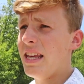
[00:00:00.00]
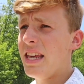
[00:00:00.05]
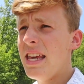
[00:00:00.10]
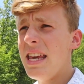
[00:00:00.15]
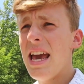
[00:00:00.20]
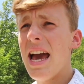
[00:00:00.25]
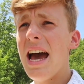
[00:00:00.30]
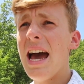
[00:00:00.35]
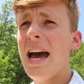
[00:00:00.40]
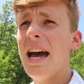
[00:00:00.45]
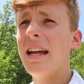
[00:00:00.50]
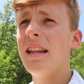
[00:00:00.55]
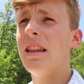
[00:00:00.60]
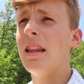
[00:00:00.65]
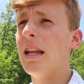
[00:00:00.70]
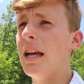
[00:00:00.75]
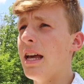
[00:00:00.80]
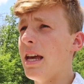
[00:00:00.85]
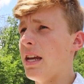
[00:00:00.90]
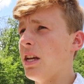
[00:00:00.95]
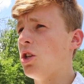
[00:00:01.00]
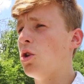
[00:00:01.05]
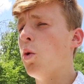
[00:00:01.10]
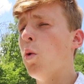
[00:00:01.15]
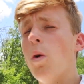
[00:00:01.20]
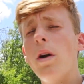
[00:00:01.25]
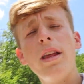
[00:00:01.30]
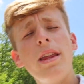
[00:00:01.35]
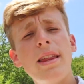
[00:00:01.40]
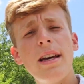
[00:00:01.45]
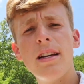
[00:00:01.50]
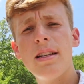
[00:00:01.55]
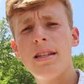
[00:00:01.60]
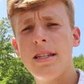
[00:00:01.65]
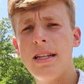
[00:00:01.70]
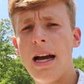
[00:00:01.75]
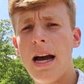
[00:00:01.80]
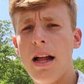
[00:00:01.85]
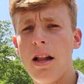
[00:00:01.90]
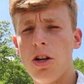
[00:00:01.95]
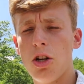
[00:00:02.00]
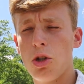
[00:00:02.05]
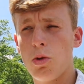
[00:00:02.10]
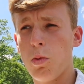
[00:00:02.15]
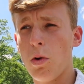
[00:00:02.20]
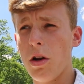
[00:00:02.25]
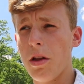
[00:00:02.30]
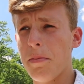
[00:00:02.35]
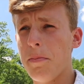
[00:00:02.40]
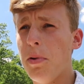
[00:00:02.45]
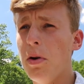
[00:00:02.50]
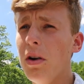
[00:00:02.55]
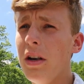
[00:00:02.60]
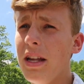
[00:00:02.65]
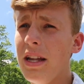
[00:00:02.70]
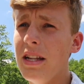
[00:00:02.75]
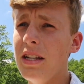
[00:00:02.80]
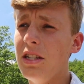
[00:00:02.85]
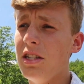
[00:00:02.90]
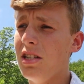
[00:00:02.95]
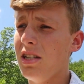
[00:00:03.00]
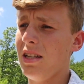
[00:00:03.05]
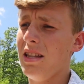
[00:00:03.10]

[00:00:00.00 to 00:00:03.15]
He had like $20,000 worth put into